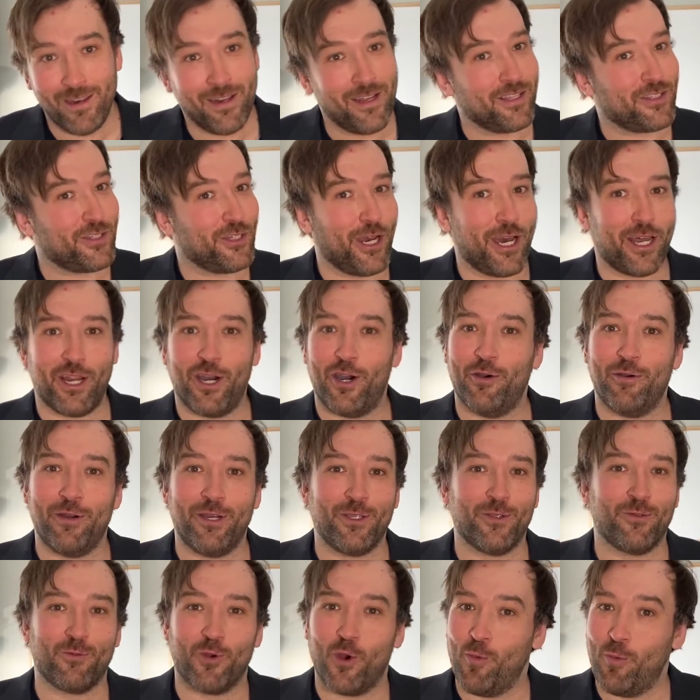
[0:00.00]
It's not
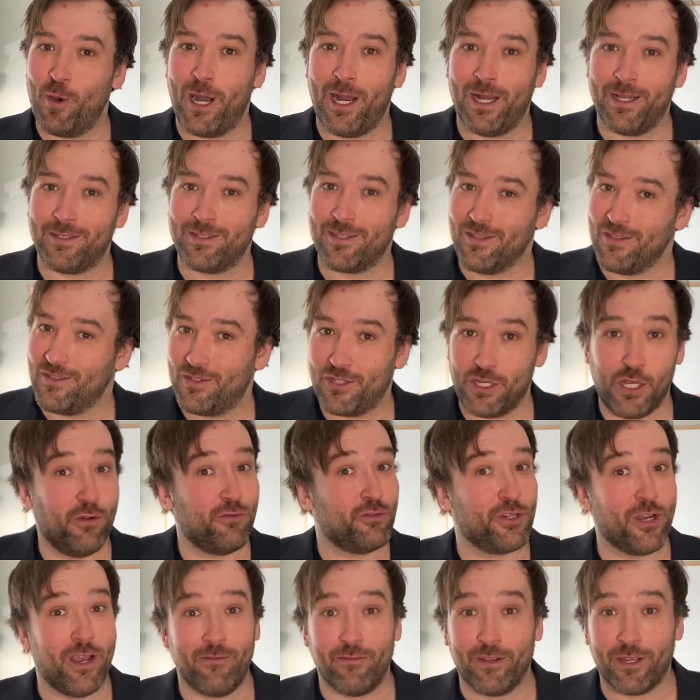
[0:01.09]
always robots and
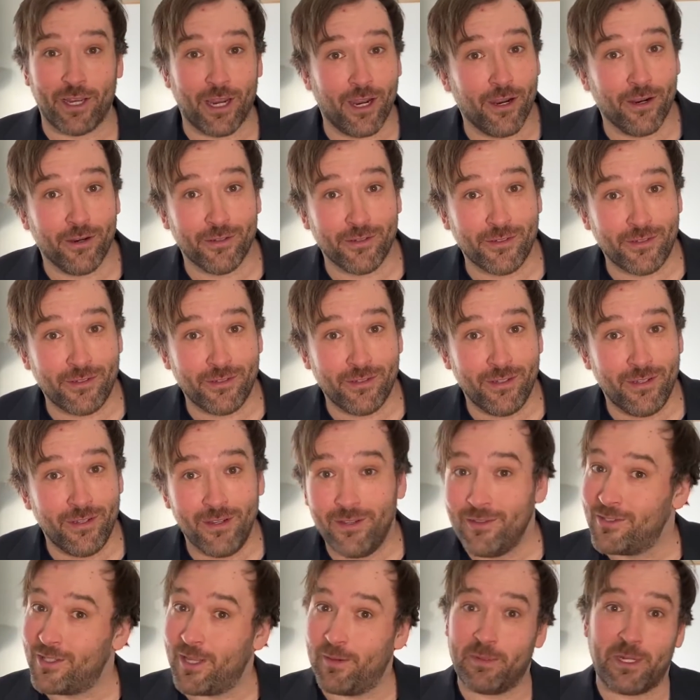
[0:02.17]
self-driving cars.
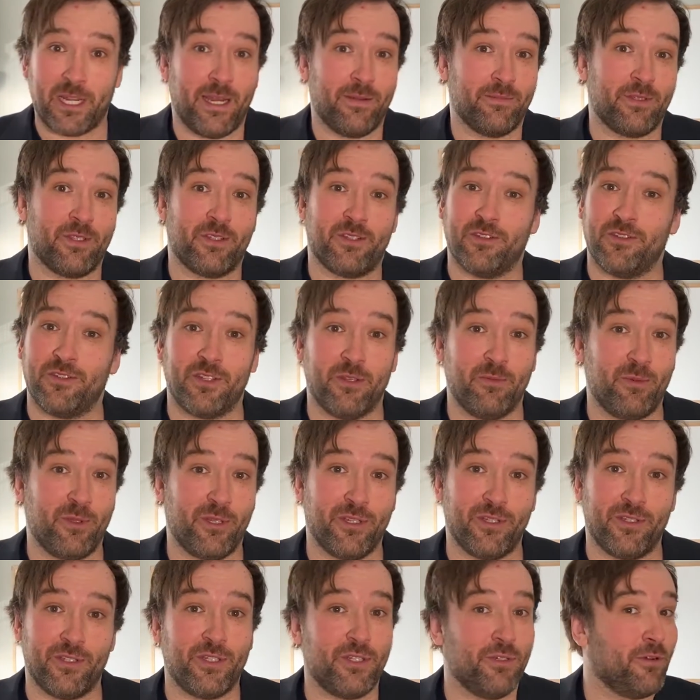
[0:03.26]
Sometimes it's as simple
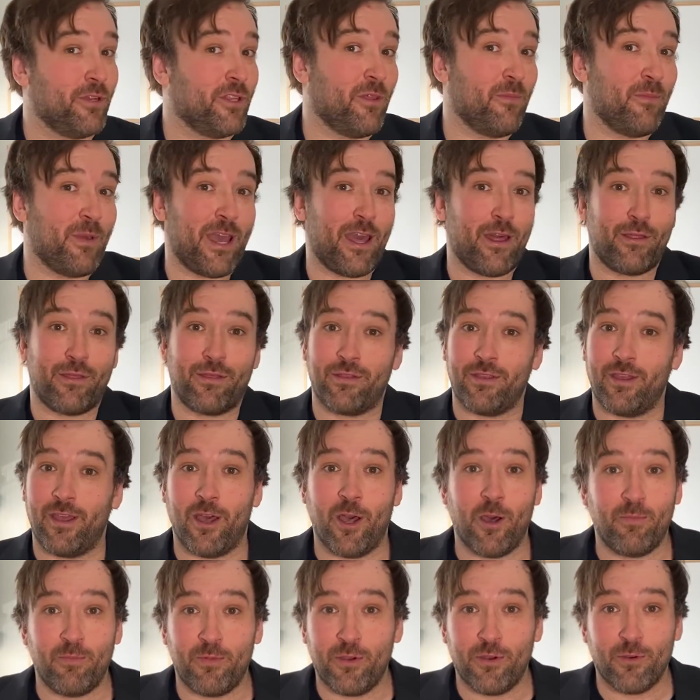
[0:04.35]
as doing the math to
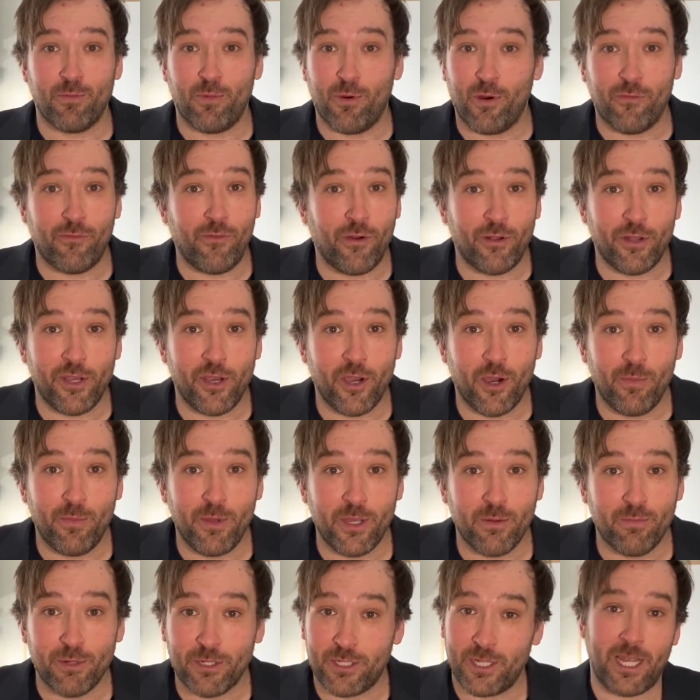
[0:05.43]
help your portfolio be
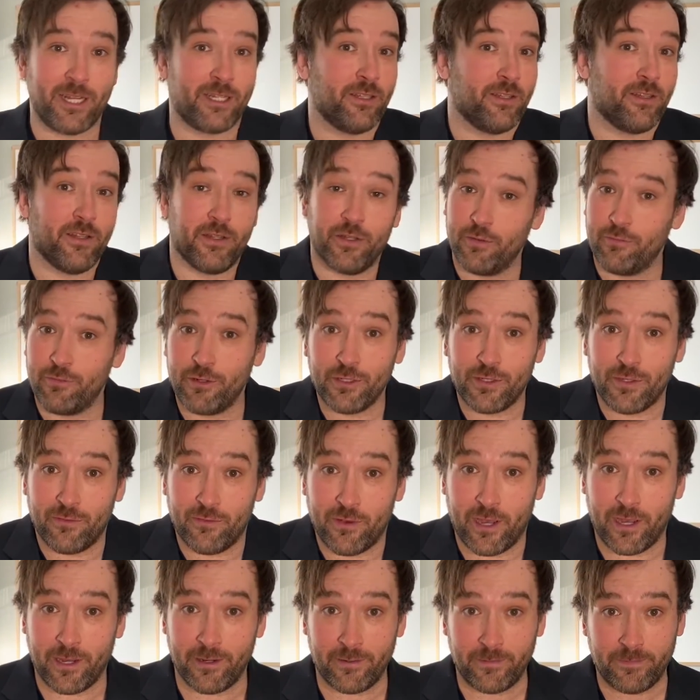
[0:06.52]
protected and
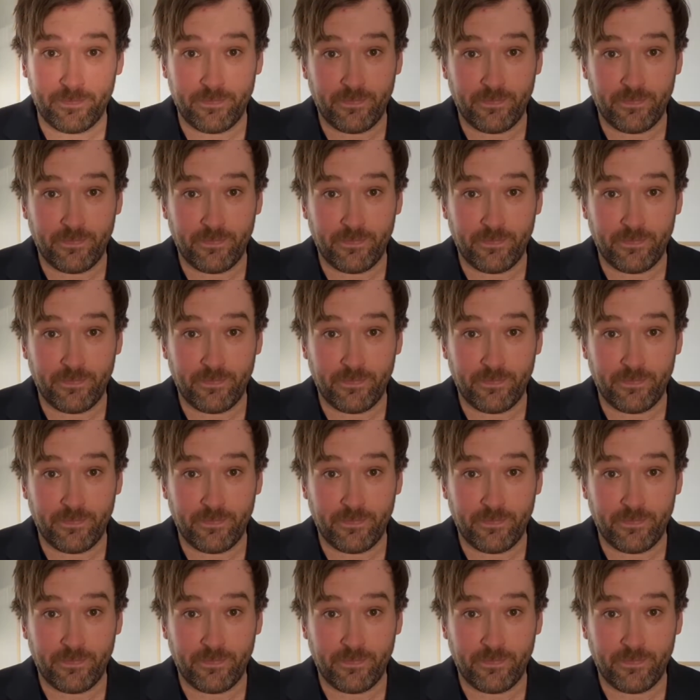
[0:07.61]
diversified.